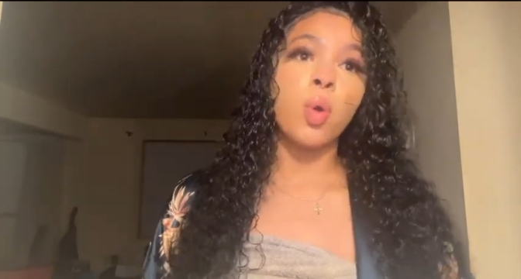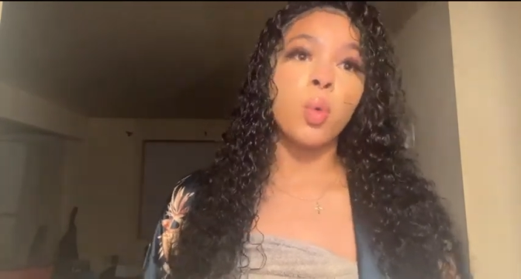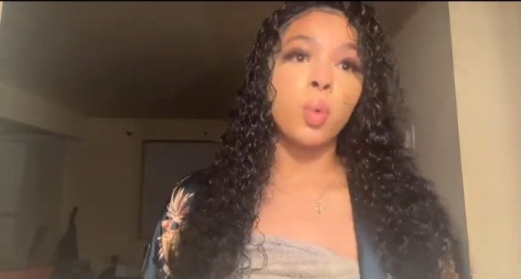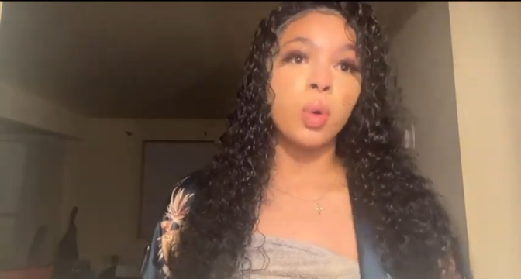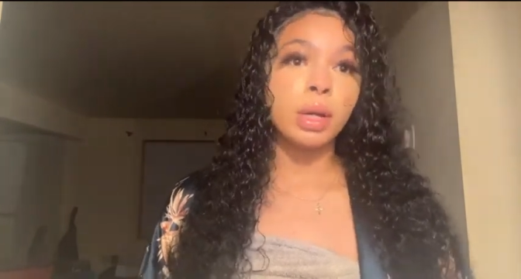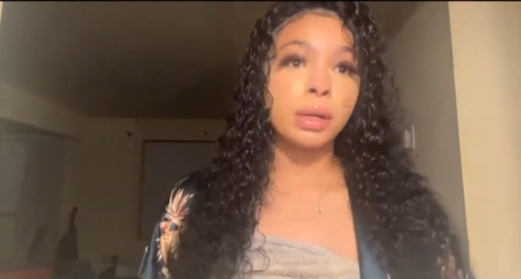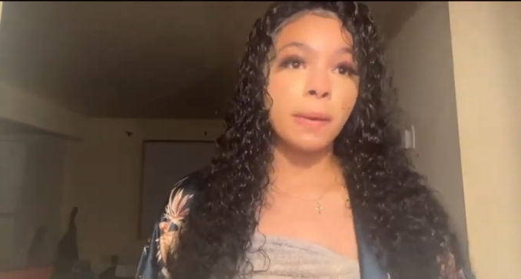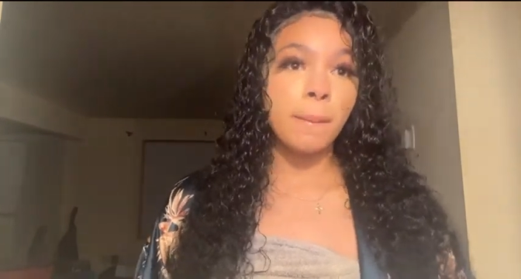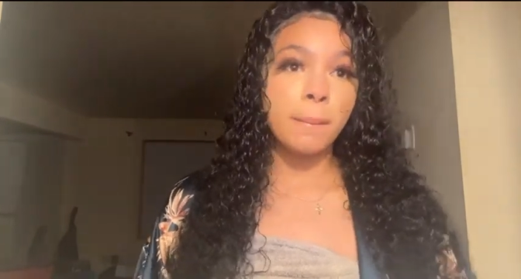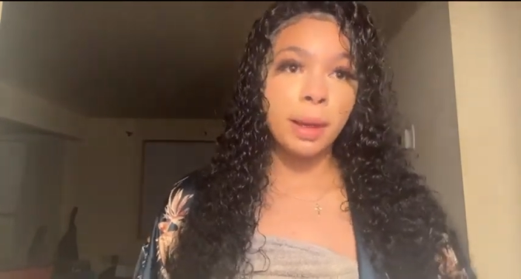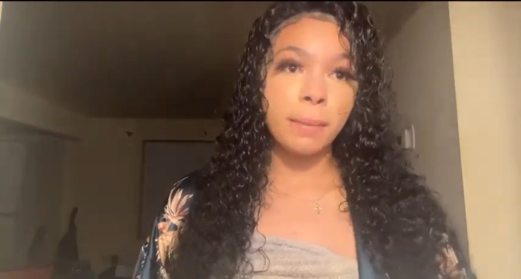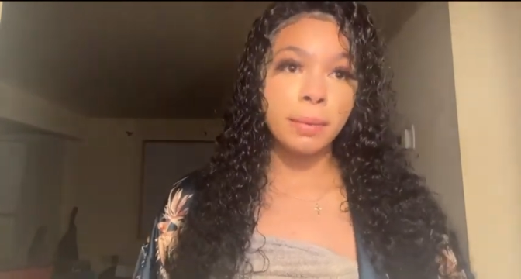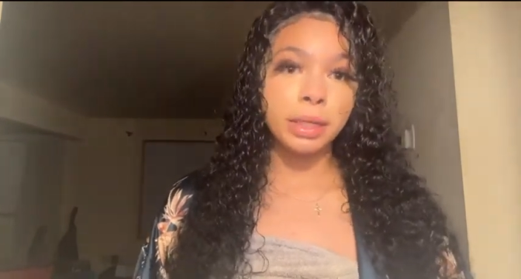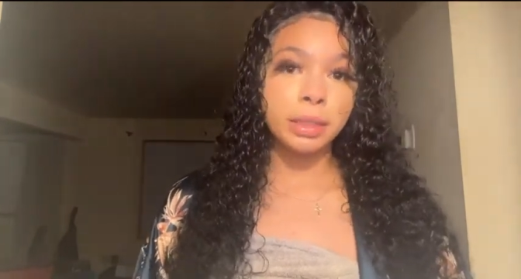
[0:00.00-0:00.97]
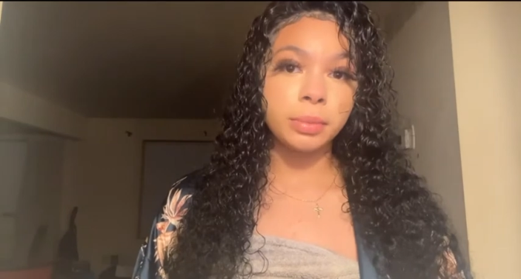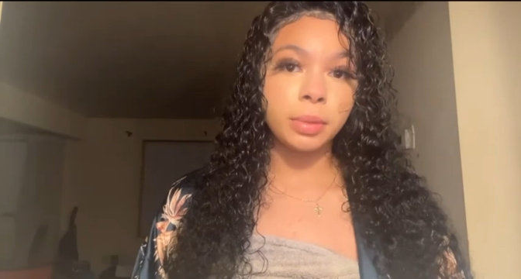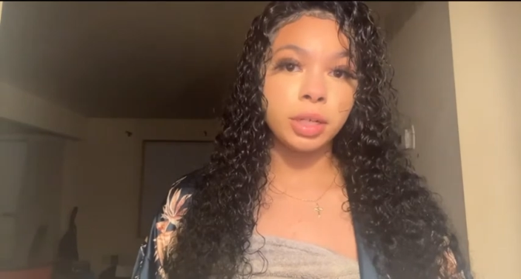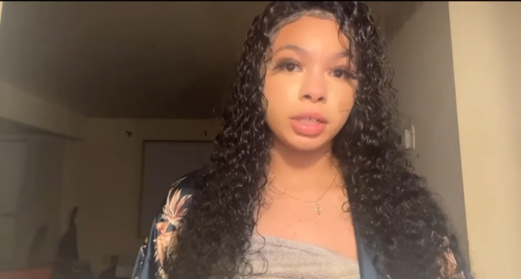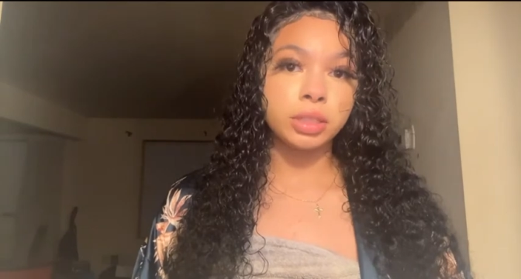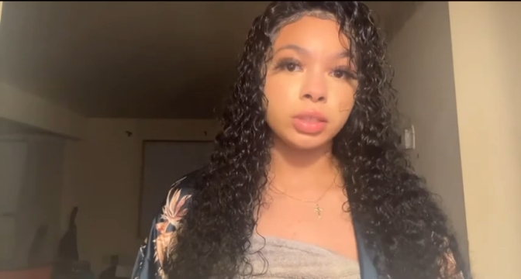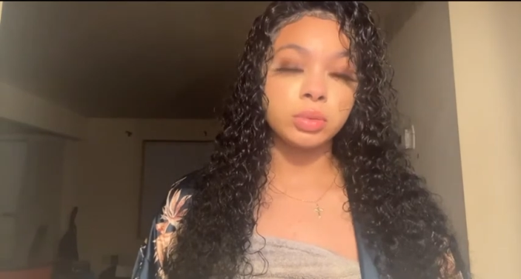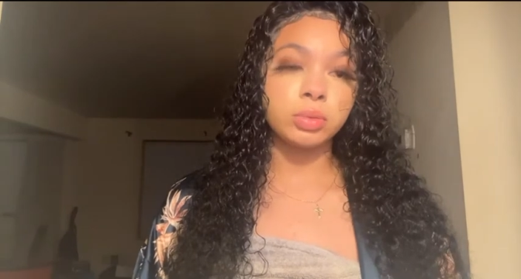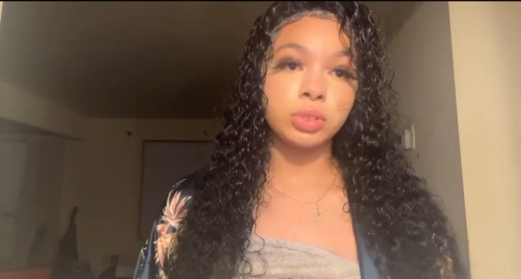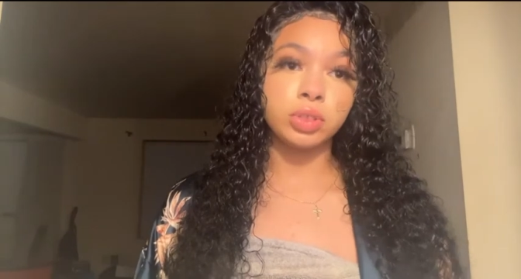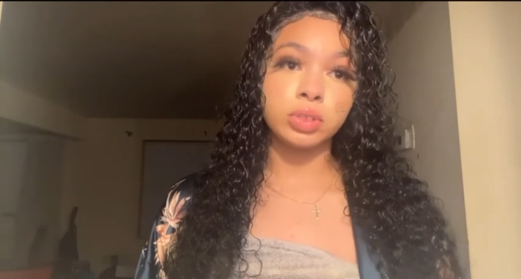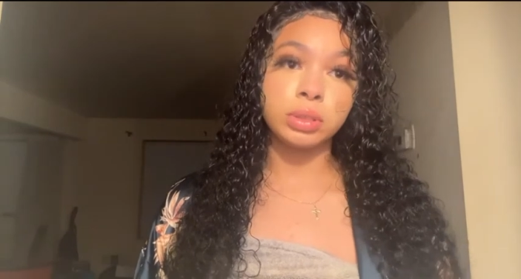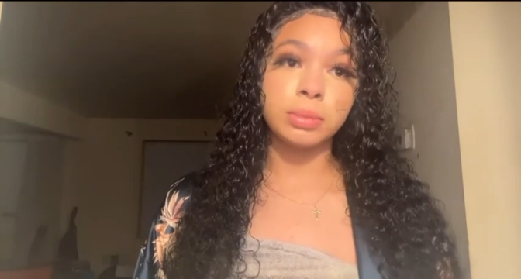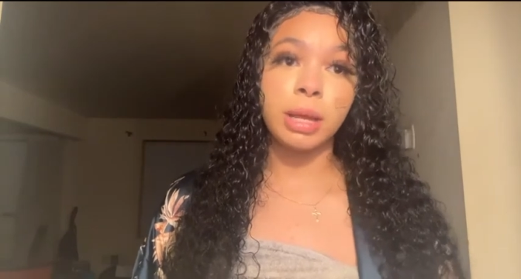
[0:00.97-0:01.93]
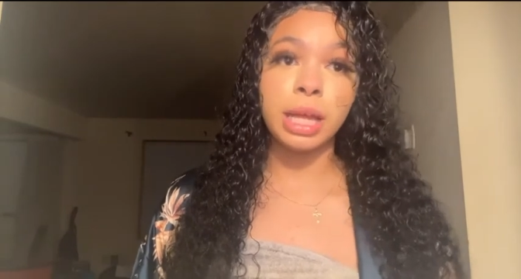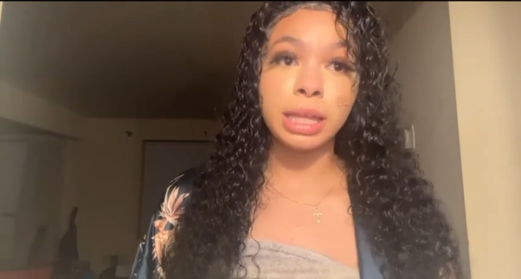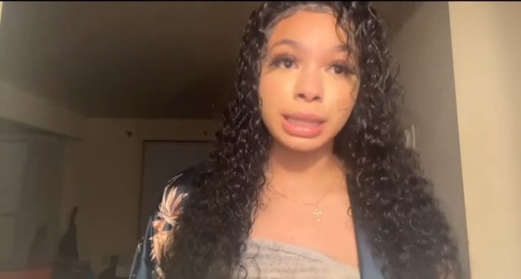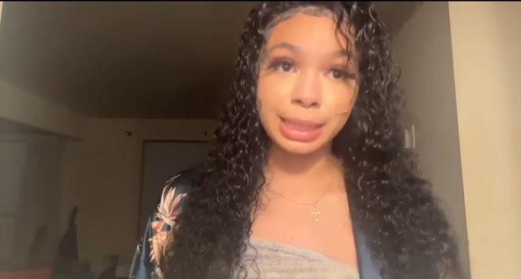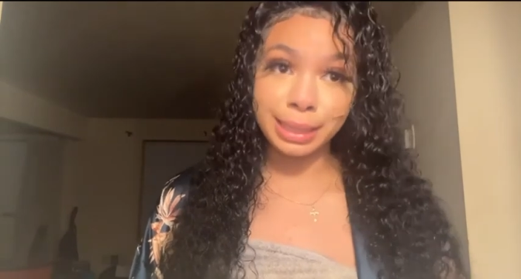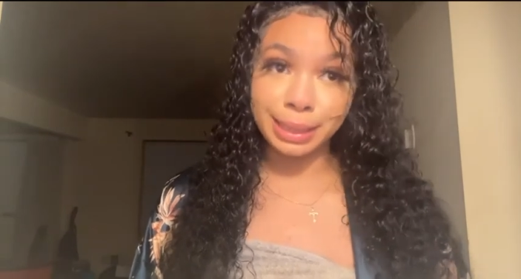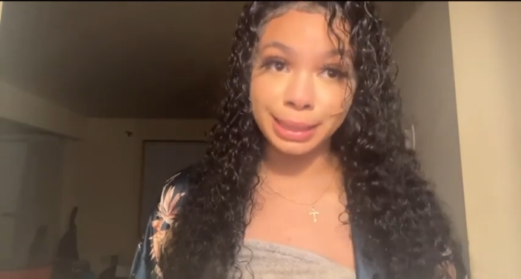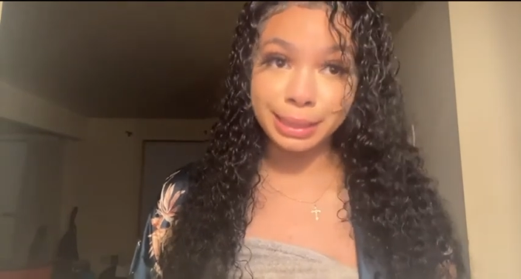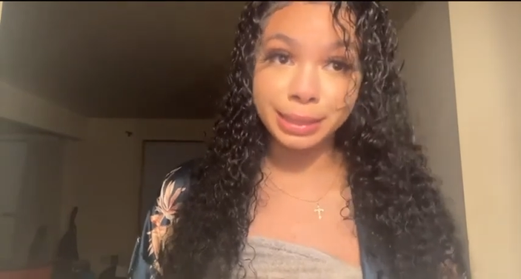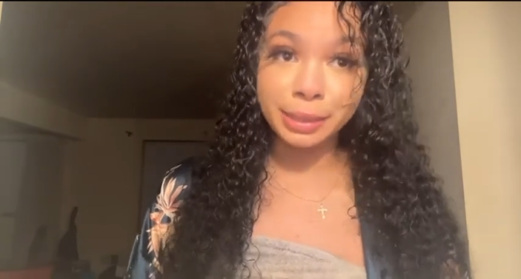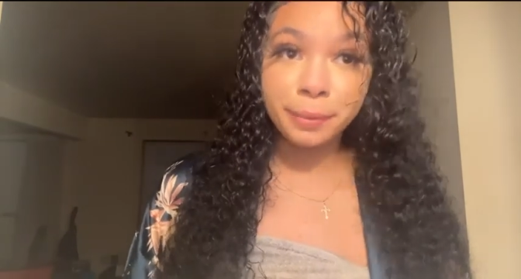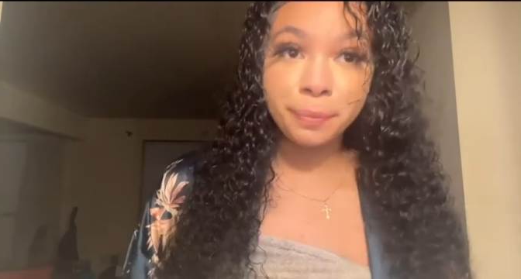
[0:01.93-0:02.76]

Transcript: one of my body parts, which is my legs.